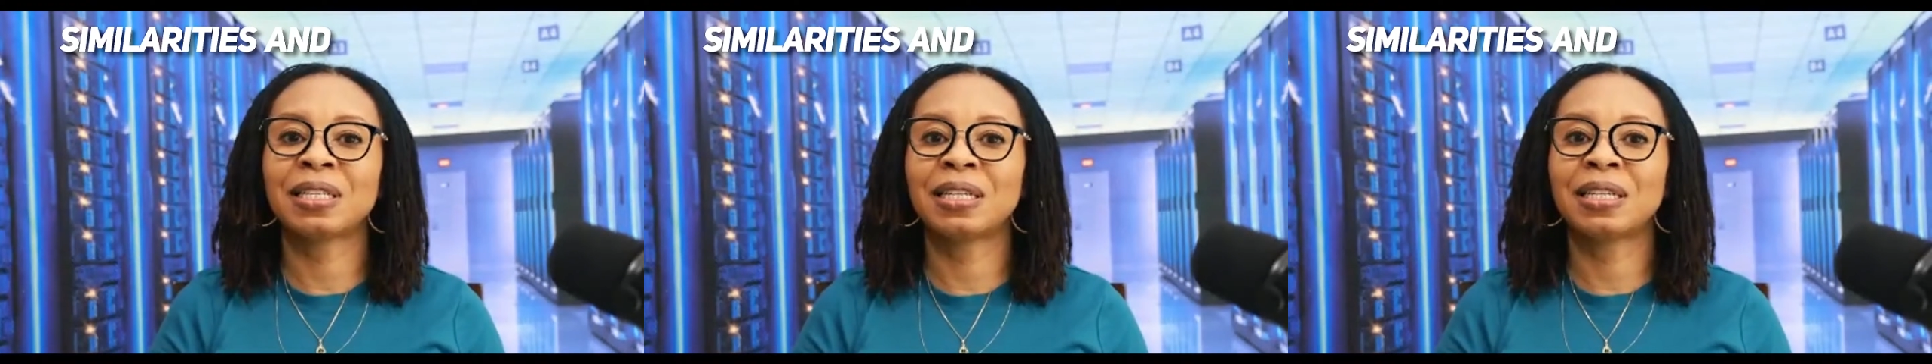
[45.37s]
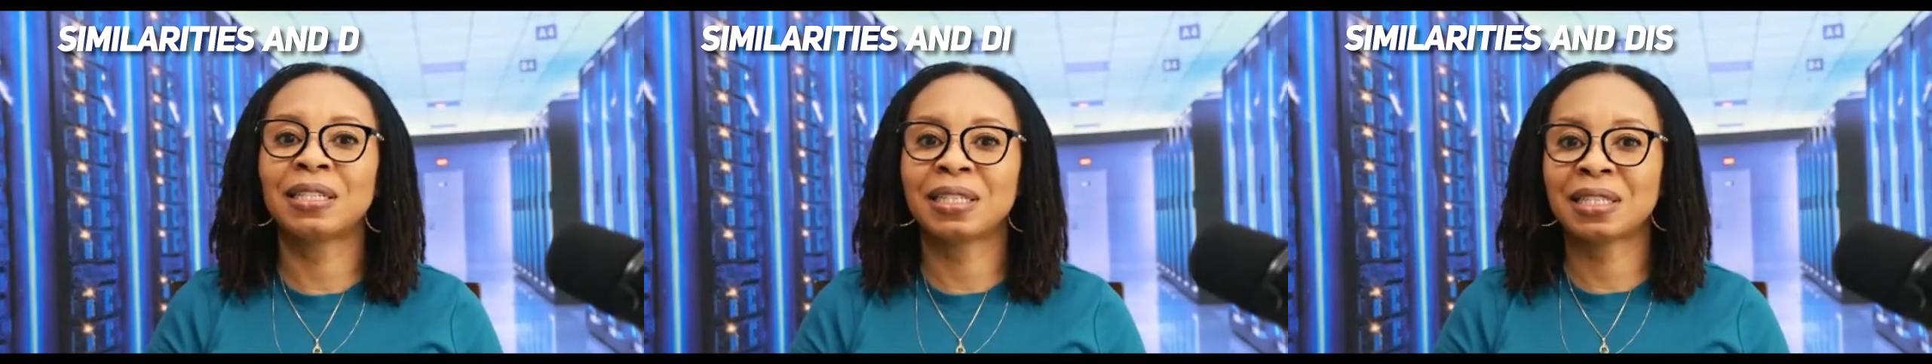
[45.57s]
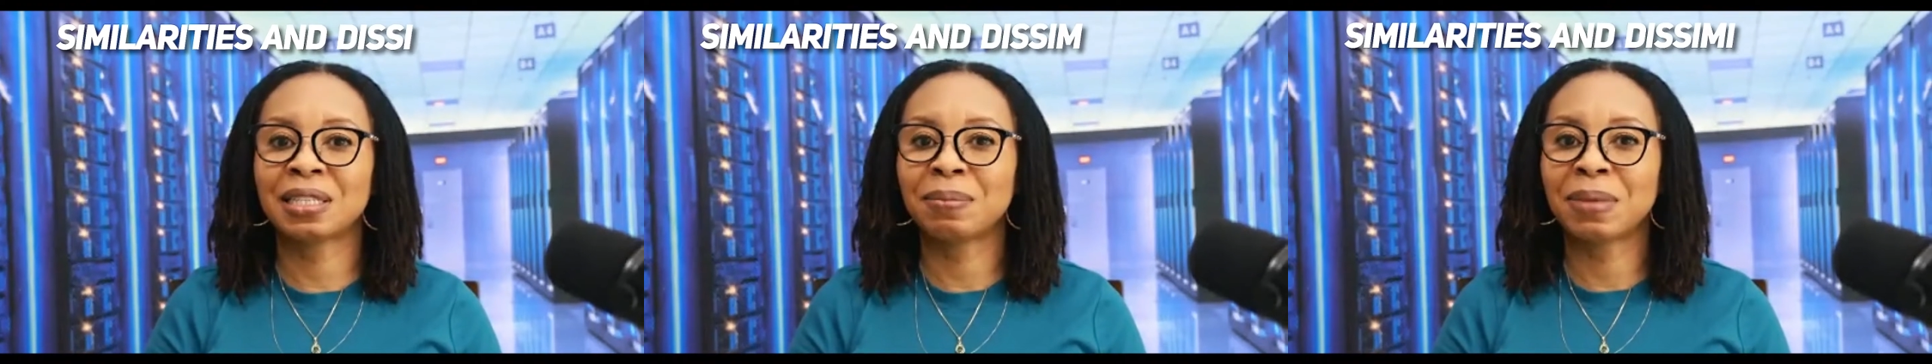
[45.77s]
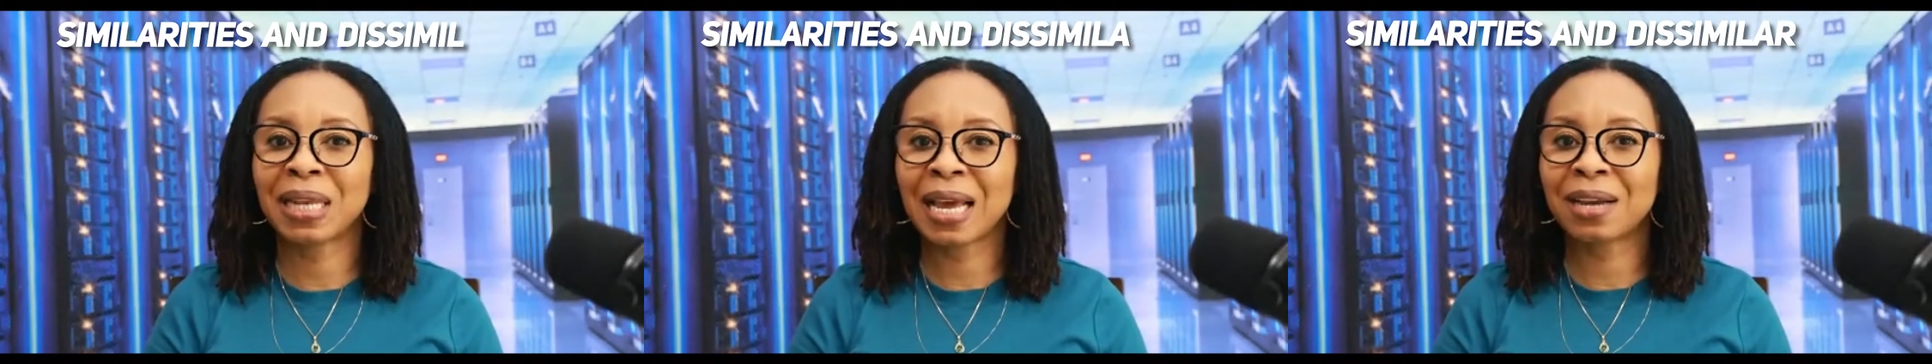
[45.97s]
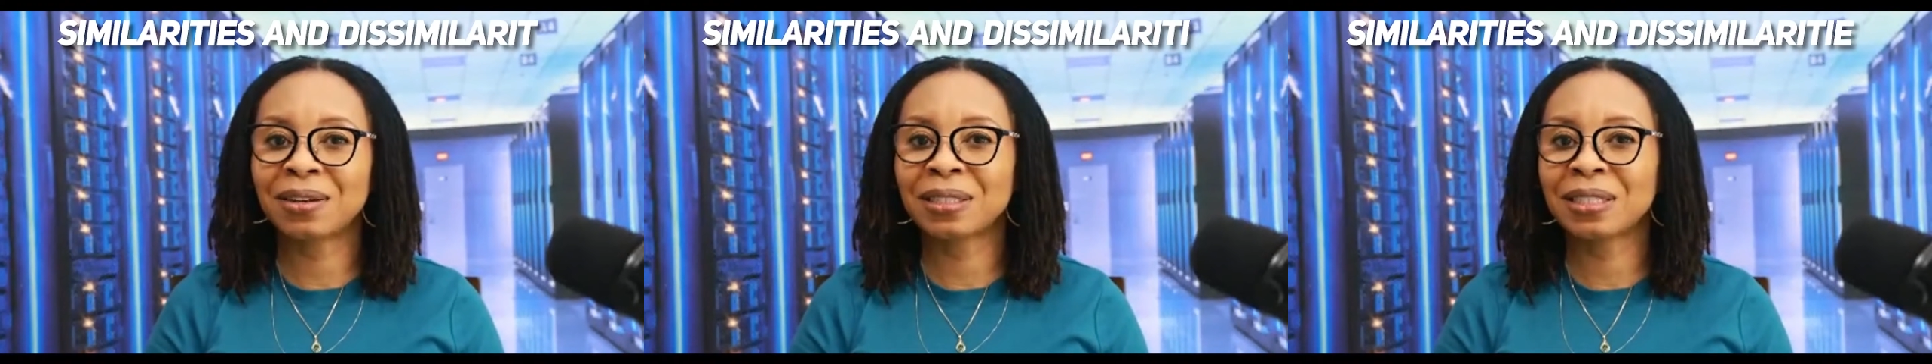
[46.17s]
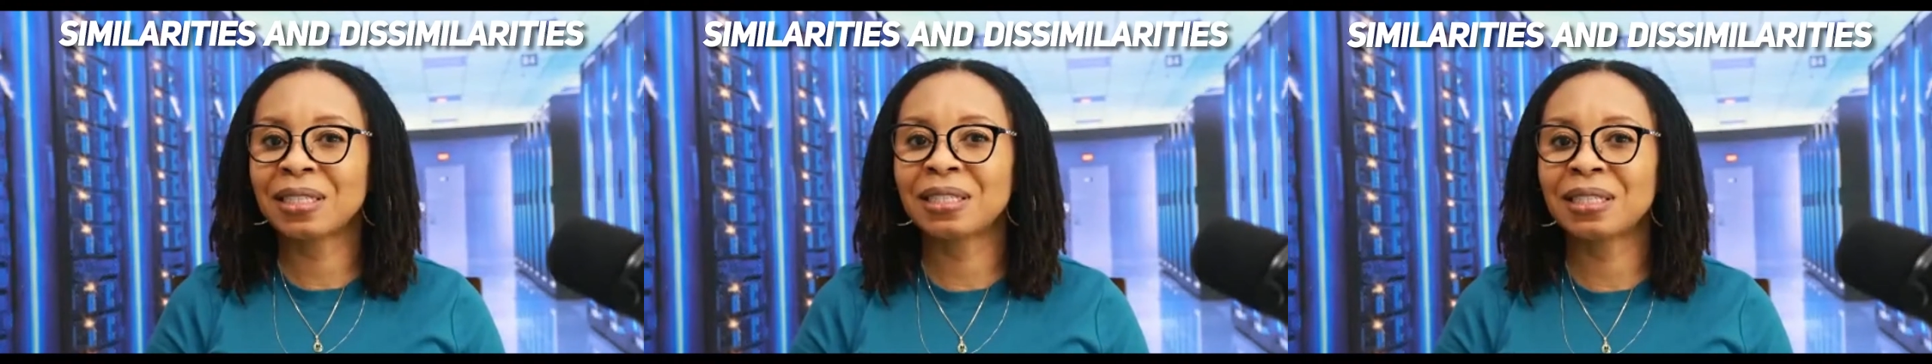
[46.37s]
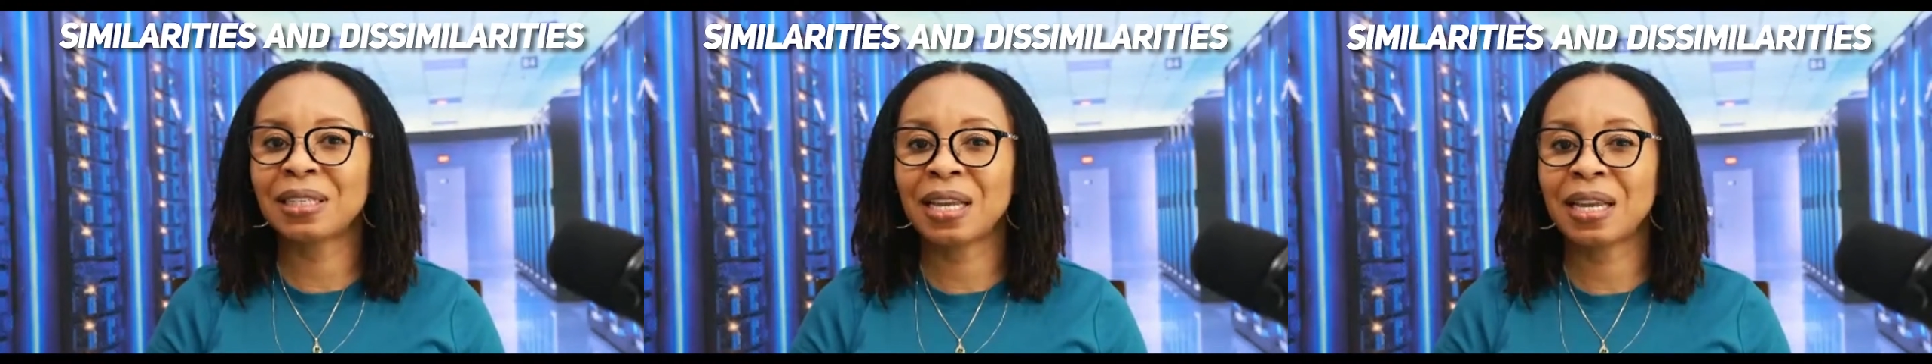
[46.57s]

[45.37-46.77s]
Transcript: and dissimilarities